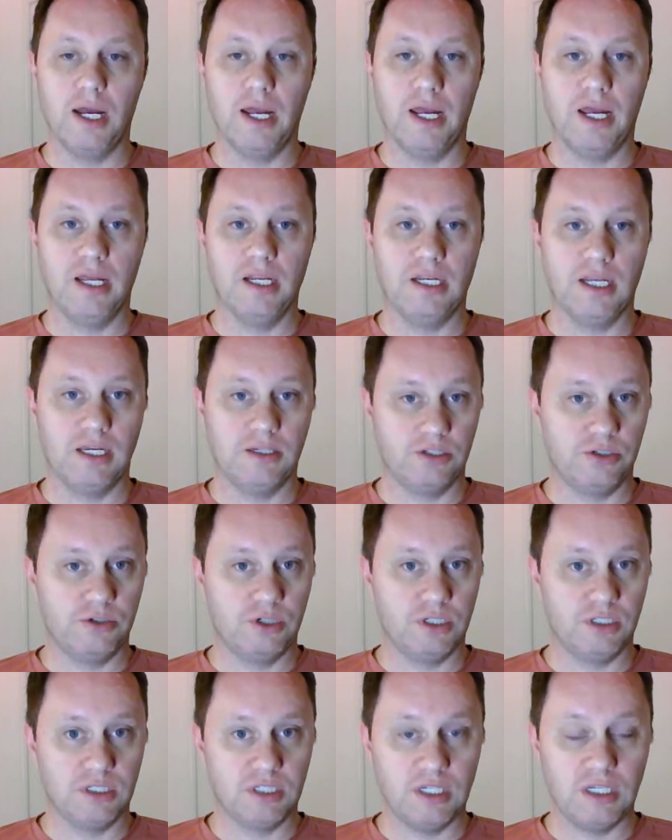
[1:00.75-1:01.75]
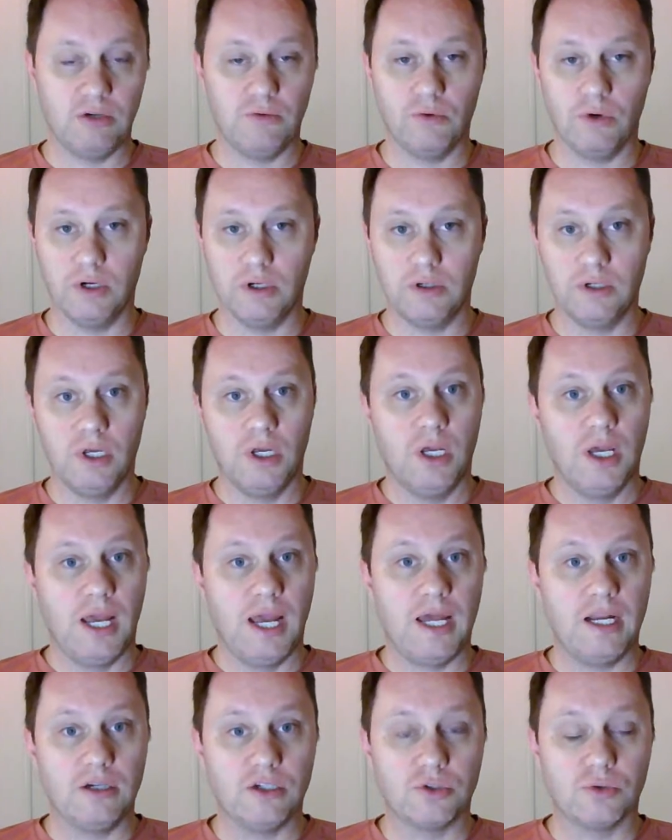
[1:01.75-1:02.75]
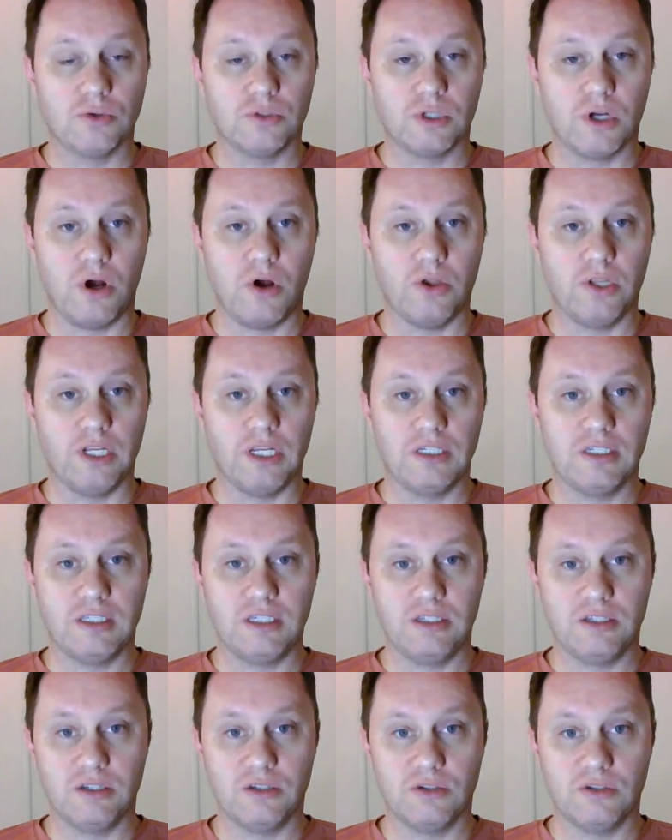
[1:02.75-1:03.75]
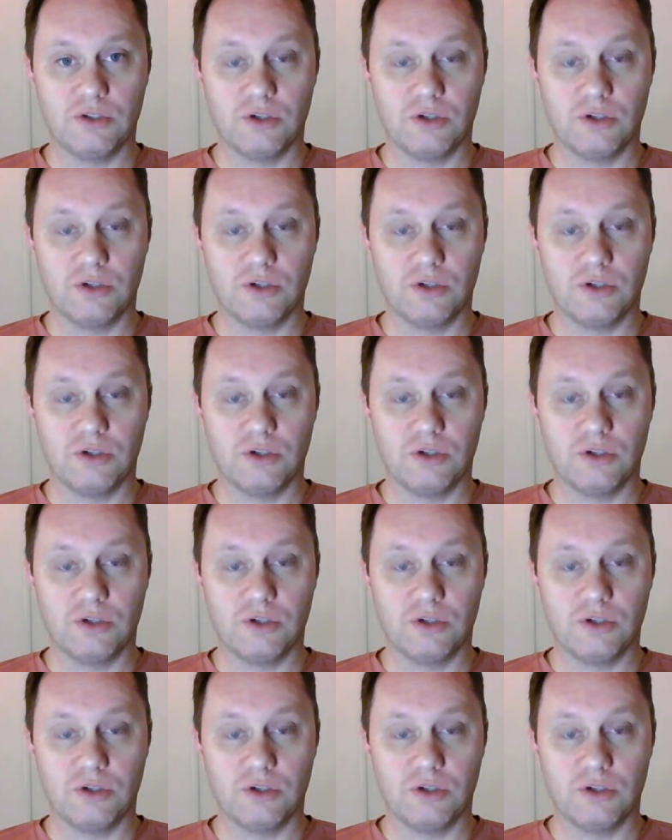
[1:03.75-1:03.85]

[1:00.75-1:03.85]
And as you can see, we're headed towards the holiday season.